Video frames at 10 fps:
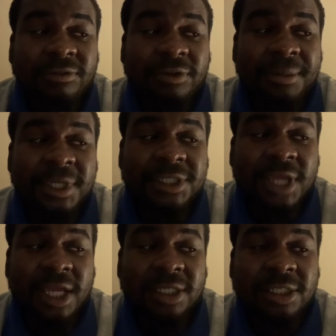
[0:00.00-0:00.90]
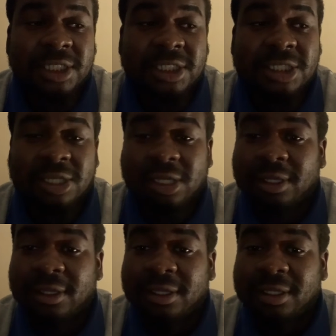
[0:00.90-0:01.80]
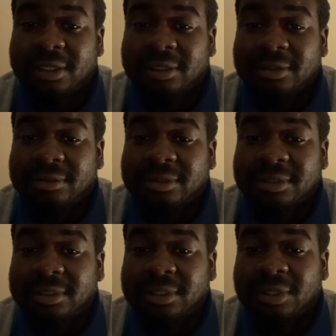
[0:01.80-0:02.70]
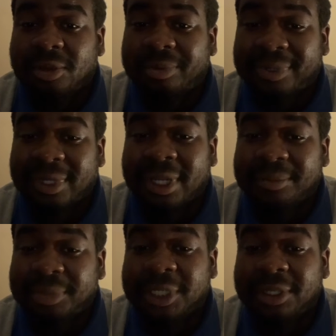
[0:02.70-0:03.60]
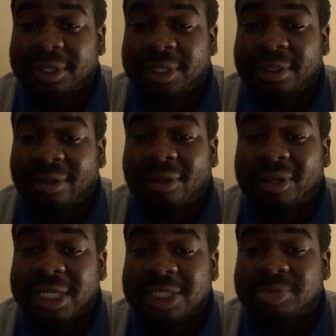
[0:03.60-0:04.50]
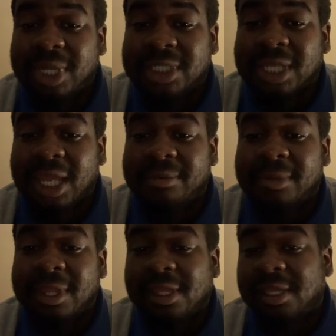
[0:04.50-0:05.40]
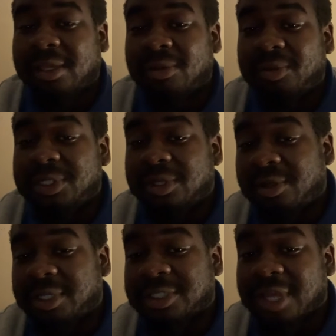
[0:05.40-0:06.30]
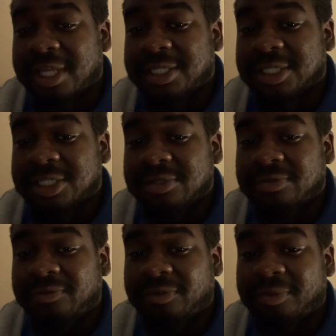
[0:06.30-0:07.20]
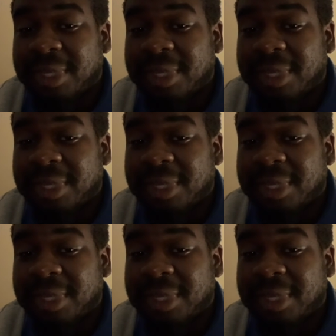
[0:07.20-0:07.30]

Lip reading: for me, Xhaka needs to, you know, be on his best game. We know the transition from